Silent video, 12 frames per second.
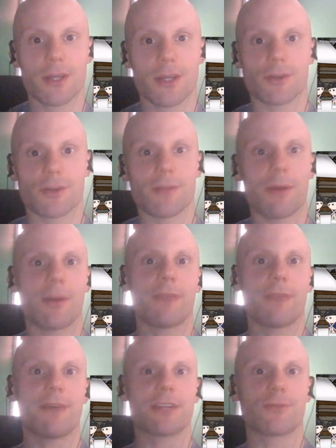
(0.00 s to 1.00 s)
So you might want
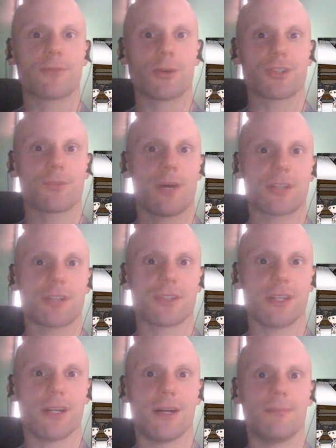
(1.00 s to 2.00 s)
to fast forward, just watch the